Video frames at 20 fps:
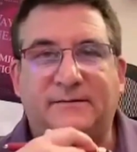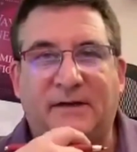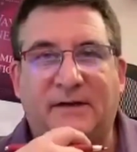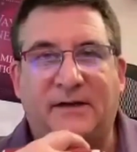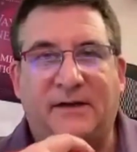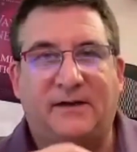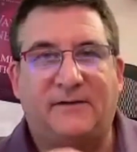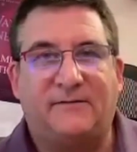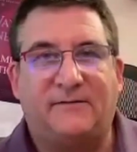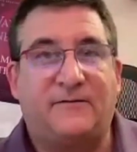
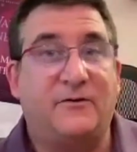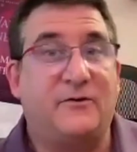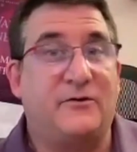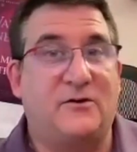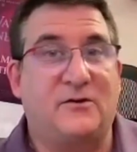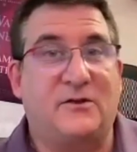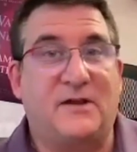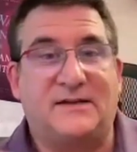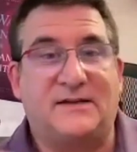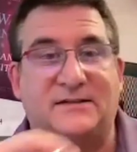Any
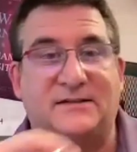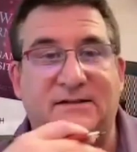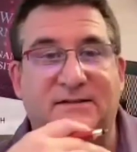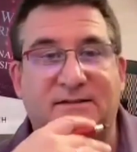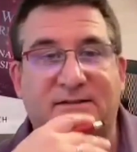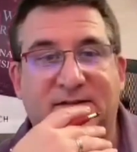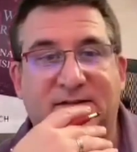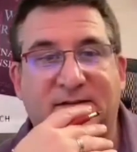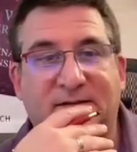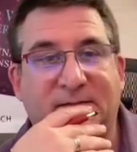further
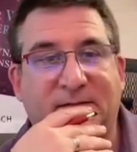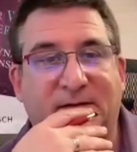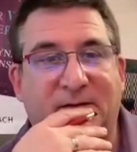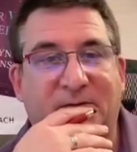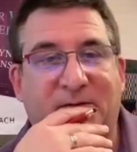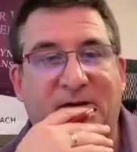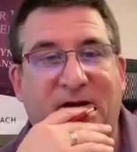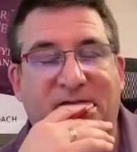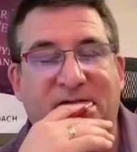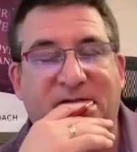lessons that
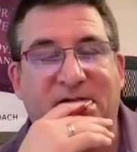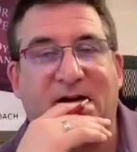we haven't